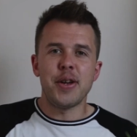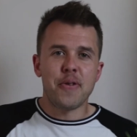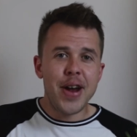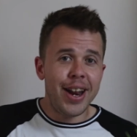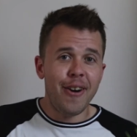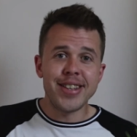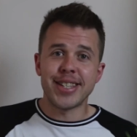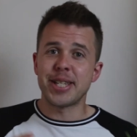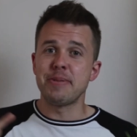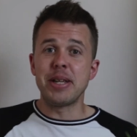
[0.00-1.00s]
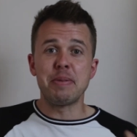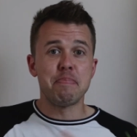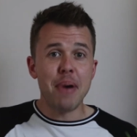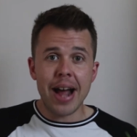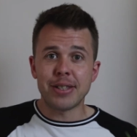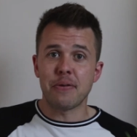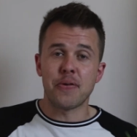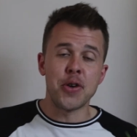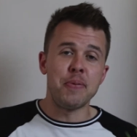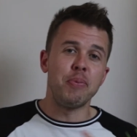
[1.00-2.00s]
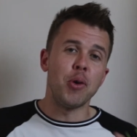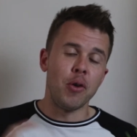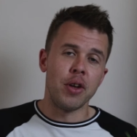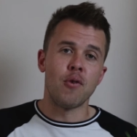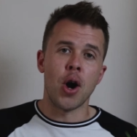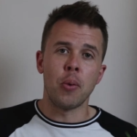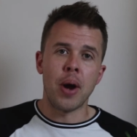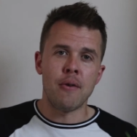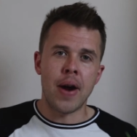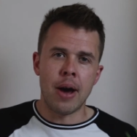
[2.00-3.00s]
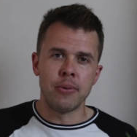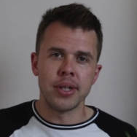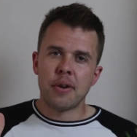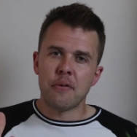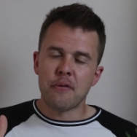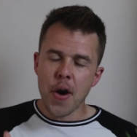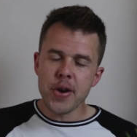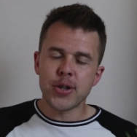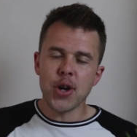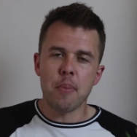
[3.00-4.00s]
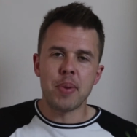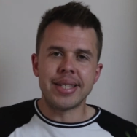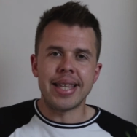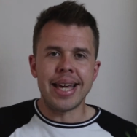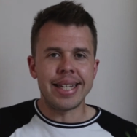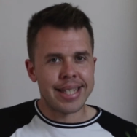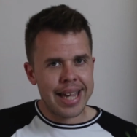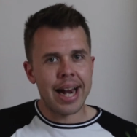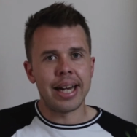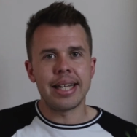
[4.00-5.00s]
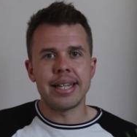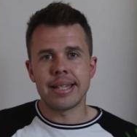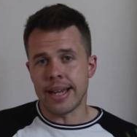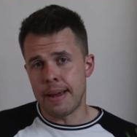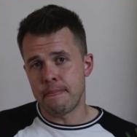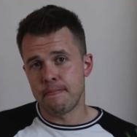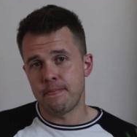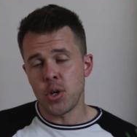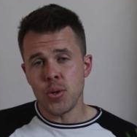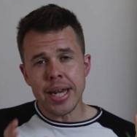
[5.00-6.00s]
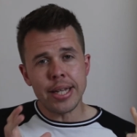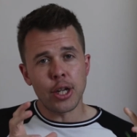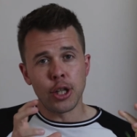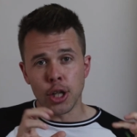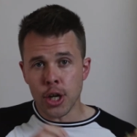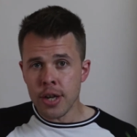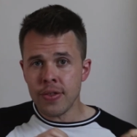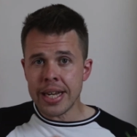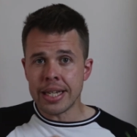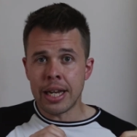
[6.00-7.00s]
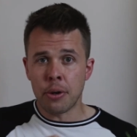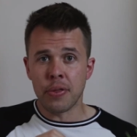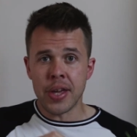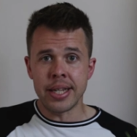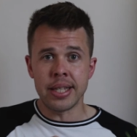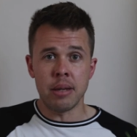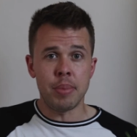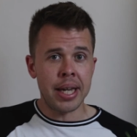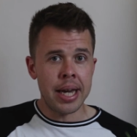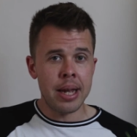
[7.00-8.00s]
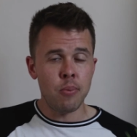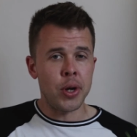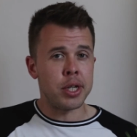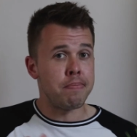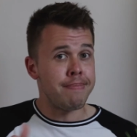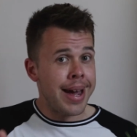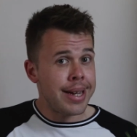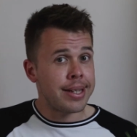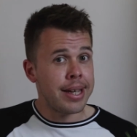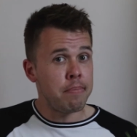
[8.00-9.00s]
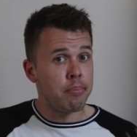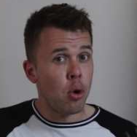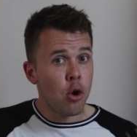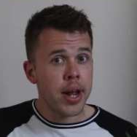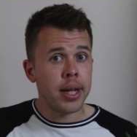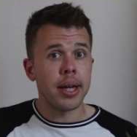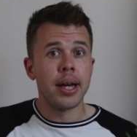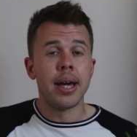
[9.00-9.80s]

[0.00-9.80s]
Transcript: you've realized that something's back to front or the wrong way around. Photoshop is the exactly same. You need to learn these little things in the beginning, which may seem boring,